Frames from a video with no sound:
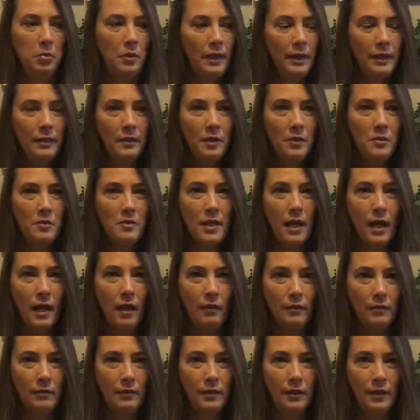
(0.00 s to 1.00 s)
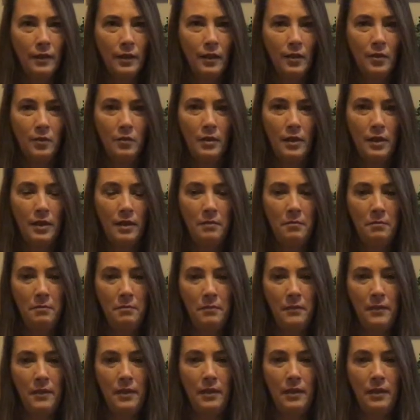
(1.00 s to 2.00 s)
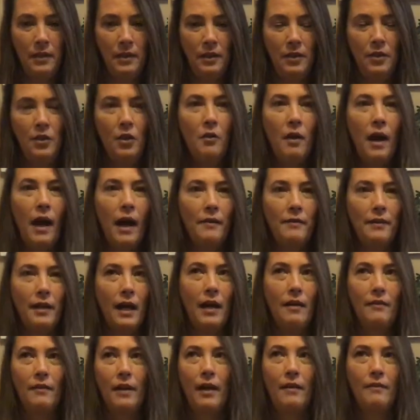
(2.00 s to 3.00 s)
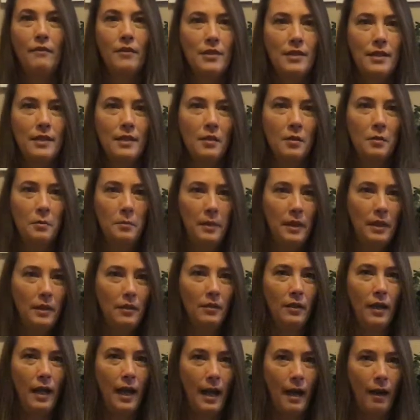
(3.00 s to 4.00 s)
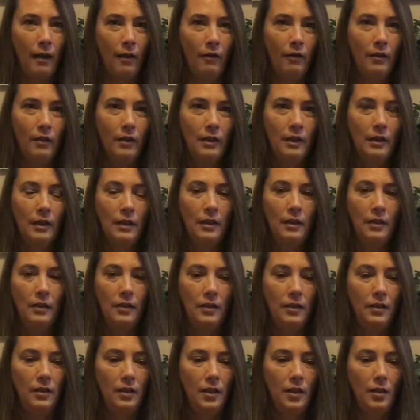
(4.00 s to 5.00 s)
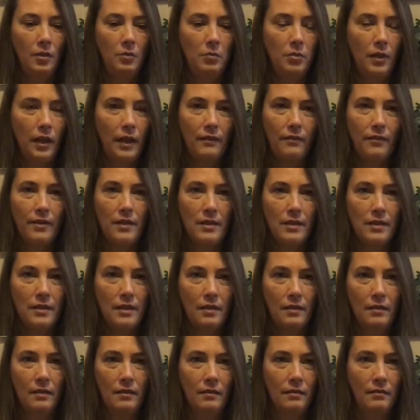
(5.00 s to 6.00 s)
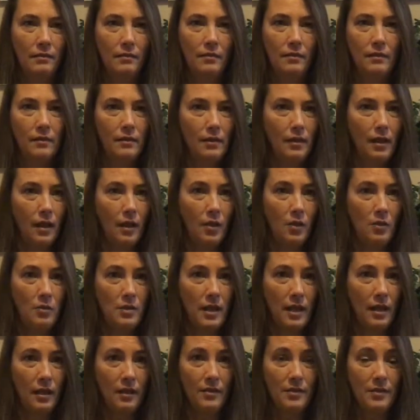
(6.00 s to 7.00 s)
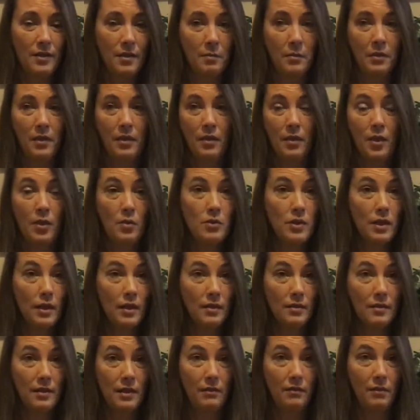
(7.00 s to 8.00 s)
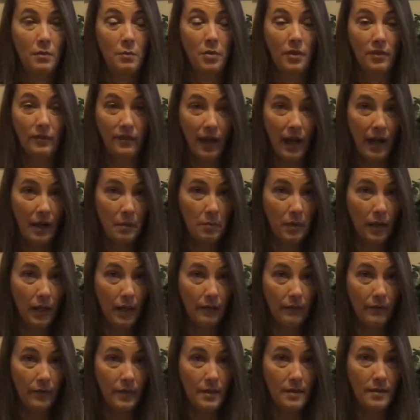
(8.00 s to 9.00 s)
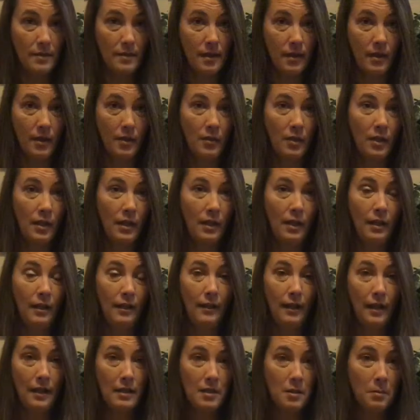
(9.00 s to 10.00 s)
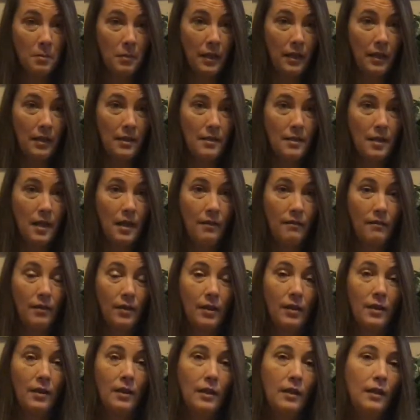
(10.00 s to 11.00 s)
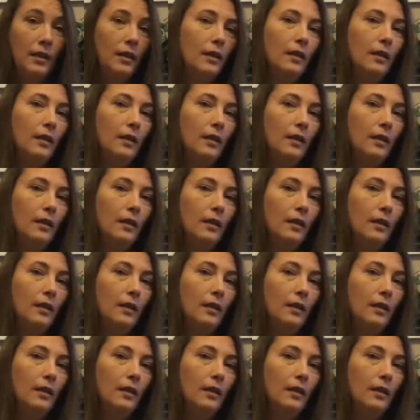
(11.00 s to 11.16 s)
plan those out. You don't have to have every single meal out. Breakfast in the hotel, some of the hotels even provide breakfast, so that's a money saver.